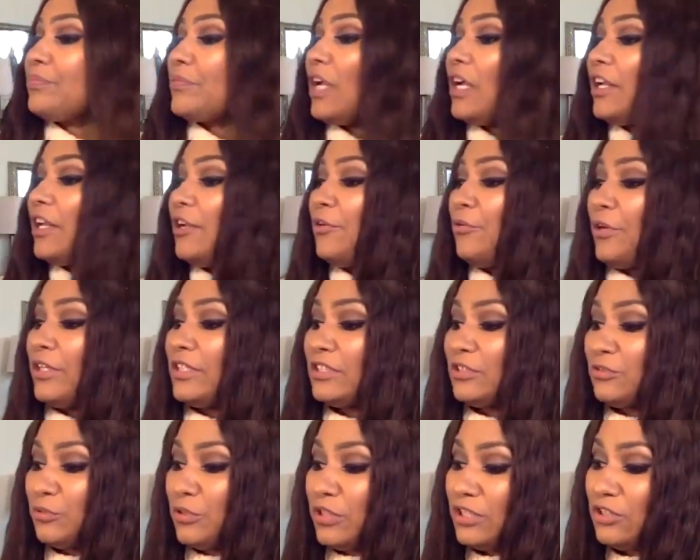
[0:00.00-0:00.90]
can't wait
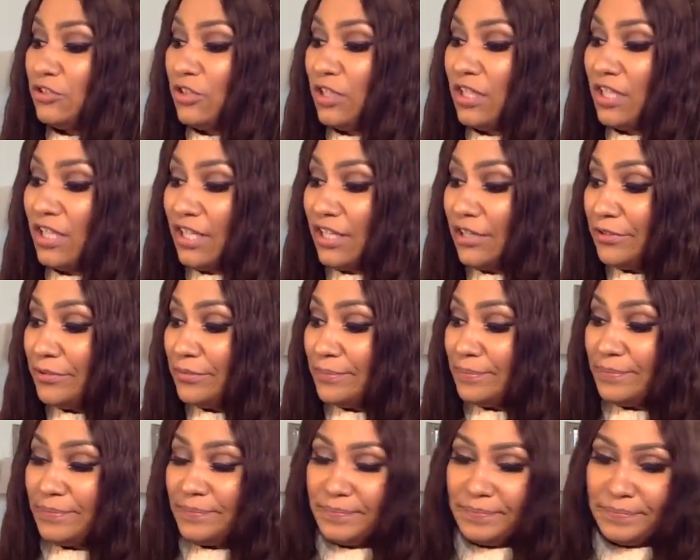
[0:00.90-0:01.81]
to really try that out.
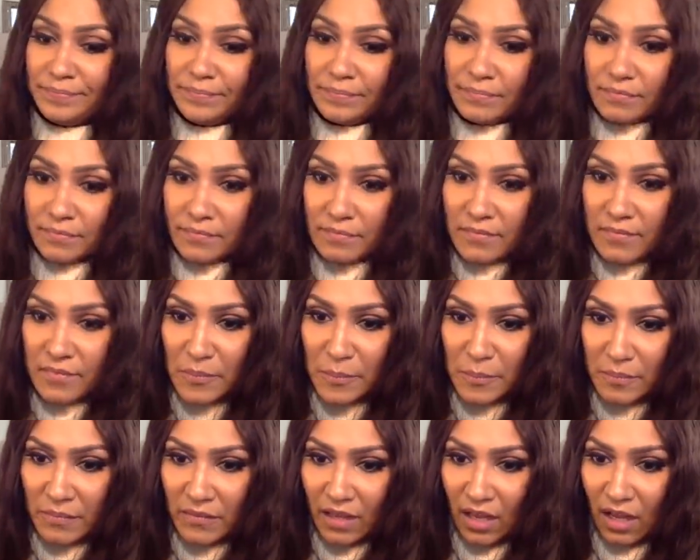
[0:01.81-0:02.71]

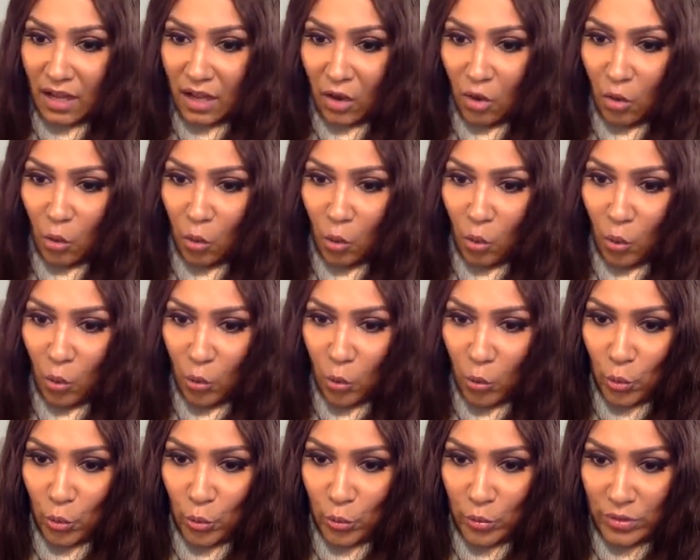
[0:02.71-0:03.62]
Oh,
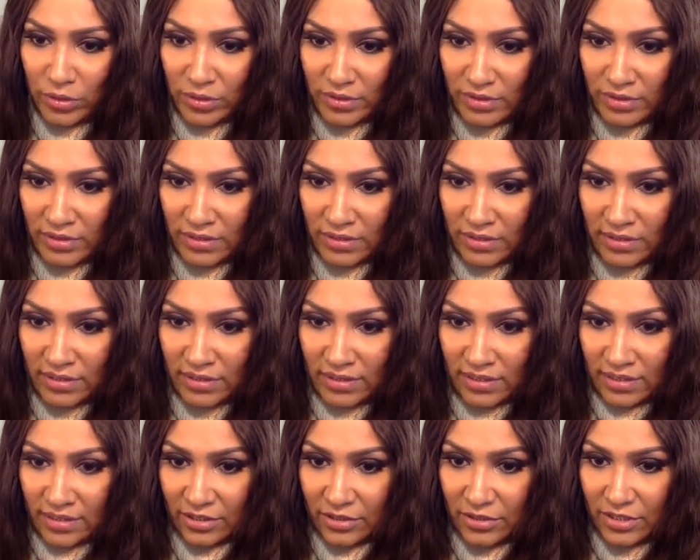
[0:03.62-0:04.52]

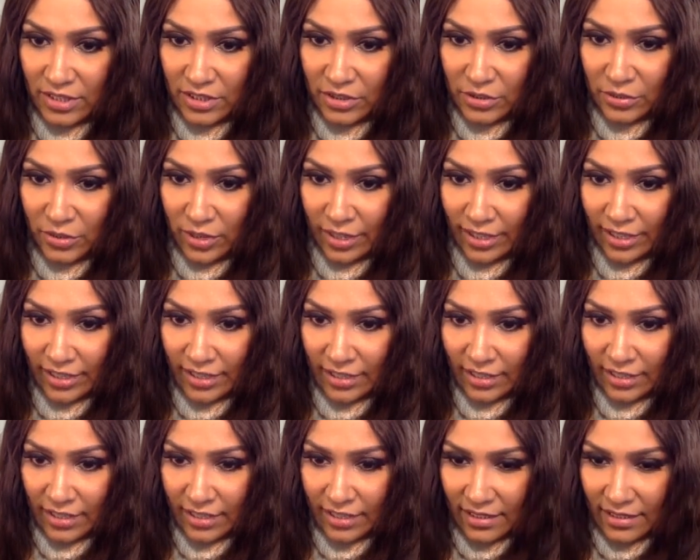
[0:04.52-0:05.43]
you said you like it a
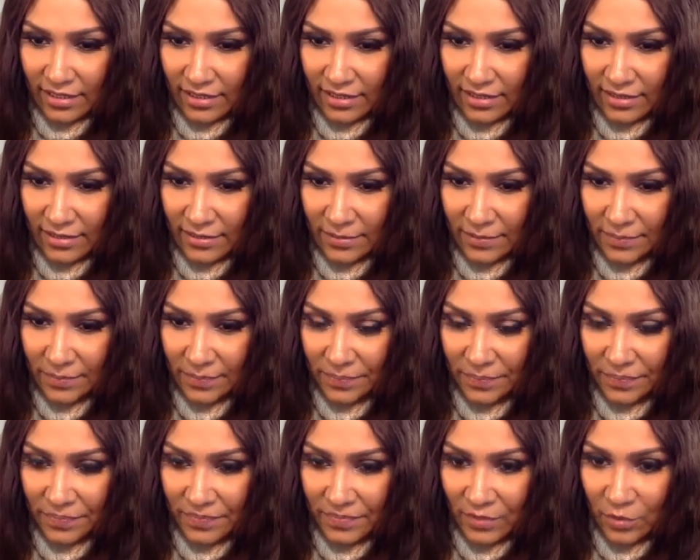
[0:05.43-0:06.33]
lot.
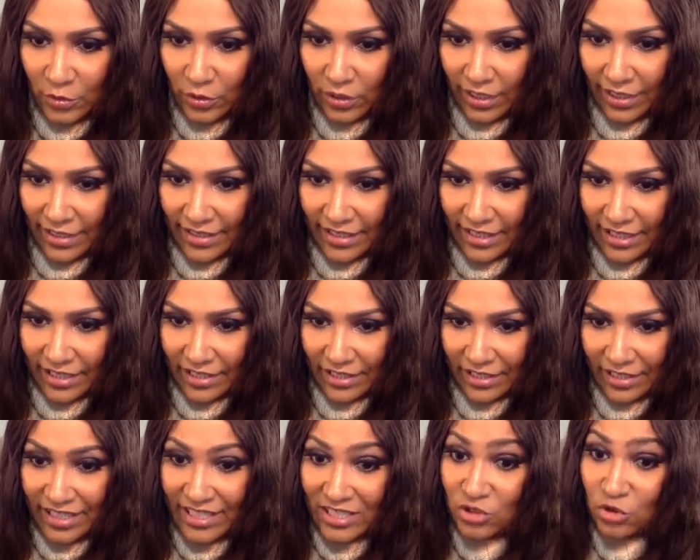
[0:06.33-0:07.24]
You'll like that a
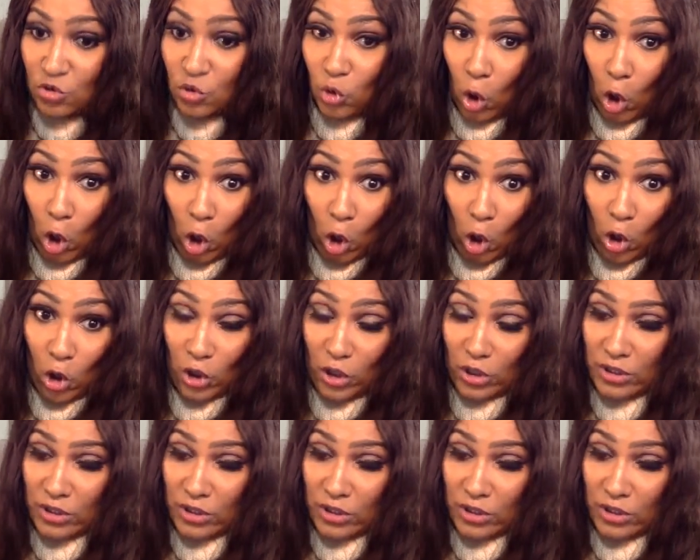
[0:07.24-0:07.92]
lot. It's strong.